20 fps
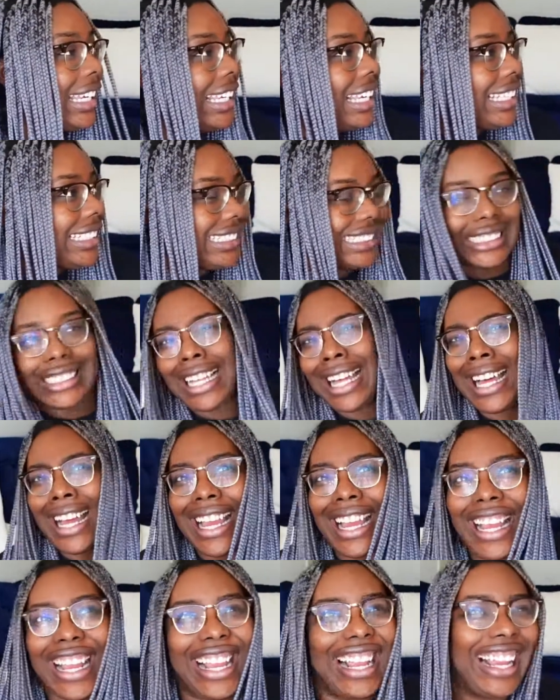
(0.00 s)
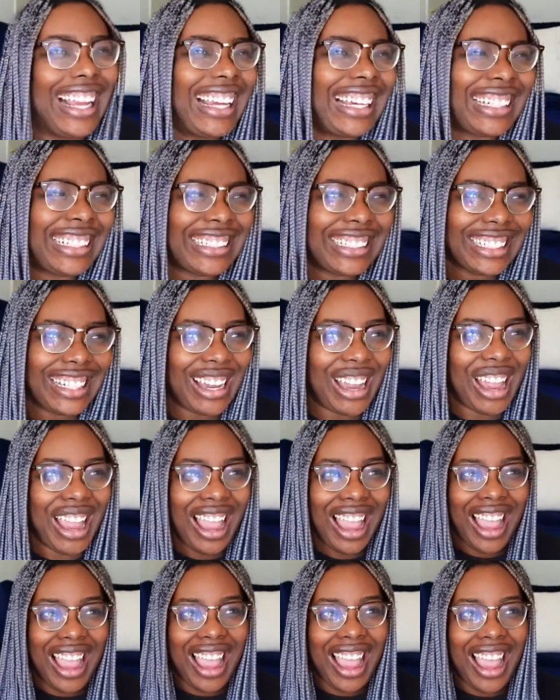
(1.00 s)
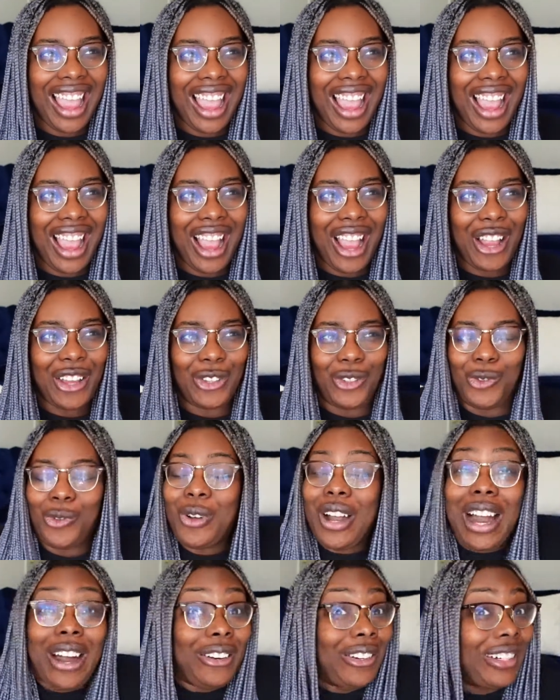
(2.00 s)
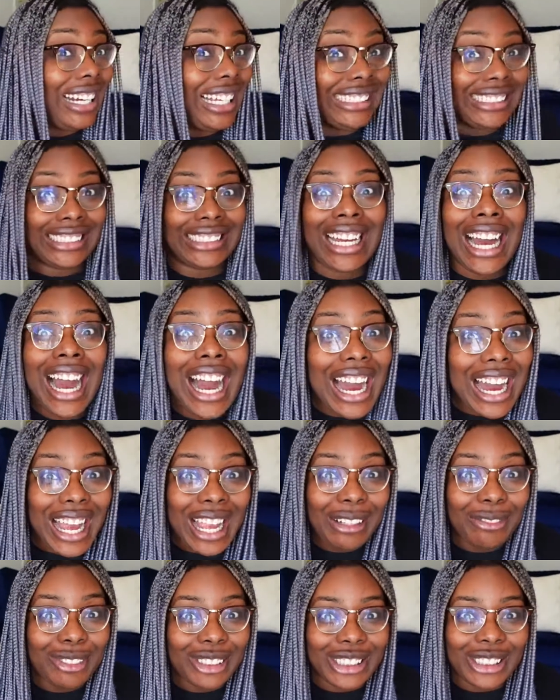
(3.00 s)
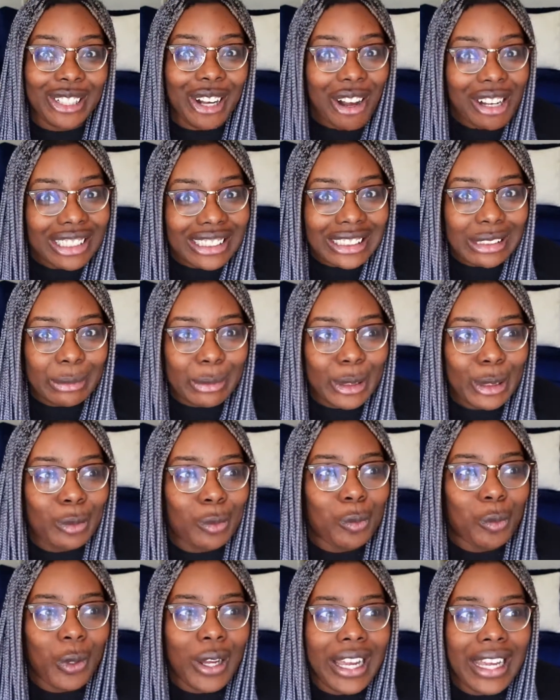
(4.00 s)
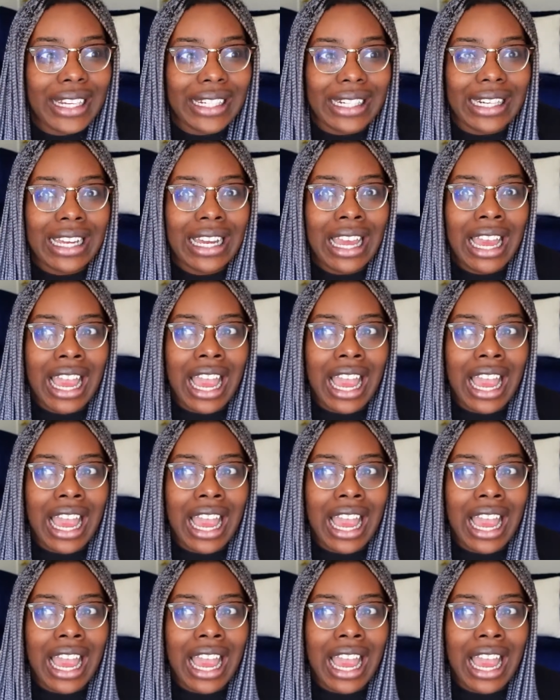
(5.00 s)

It's like, you got all that time to talk to me when